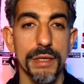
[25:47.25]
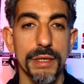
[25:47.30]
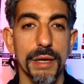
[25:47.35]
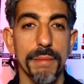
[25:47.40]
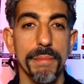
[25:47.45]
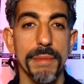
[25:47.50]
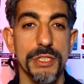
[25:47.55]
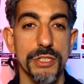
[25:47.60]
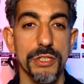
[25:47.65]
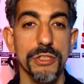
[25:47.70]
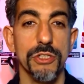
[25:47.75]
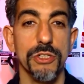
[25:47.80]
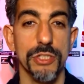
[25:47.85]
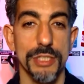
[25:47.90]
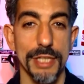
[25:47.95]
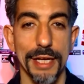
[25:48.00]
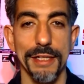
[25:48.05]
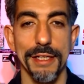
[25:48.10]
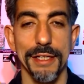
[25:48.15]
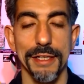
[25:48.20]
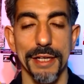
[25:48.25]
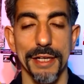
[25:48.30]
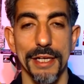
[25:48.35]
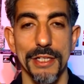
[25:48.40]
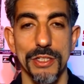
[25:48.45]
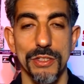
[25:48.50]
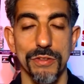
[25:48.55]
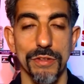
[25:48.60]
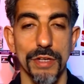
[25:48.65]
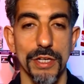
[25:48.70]
a misunderstanding
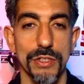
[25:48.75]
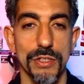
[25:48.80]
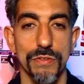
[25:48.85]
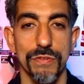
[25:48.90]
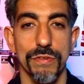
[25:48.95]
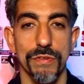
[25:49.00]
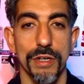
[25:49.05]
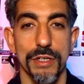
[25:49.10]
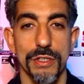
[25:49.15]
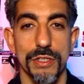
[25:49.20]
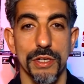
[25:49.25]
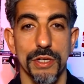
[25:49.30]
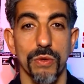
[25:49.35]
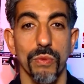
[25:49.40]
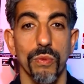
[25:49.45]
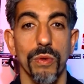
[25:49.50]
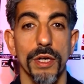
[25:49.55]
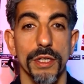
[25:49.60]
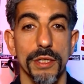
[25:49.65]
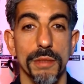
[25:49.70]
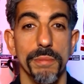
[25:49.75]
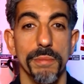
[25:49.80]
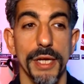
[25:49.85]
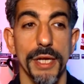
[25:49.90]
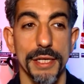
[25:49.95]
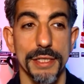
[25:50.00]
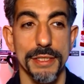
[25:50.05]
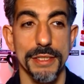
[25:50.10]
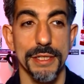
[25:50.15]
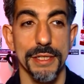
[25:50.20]
as far as like what
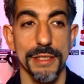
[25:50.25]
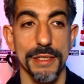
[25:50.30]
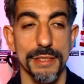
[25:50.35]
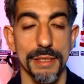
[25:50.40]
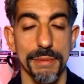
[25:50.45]
compliance is.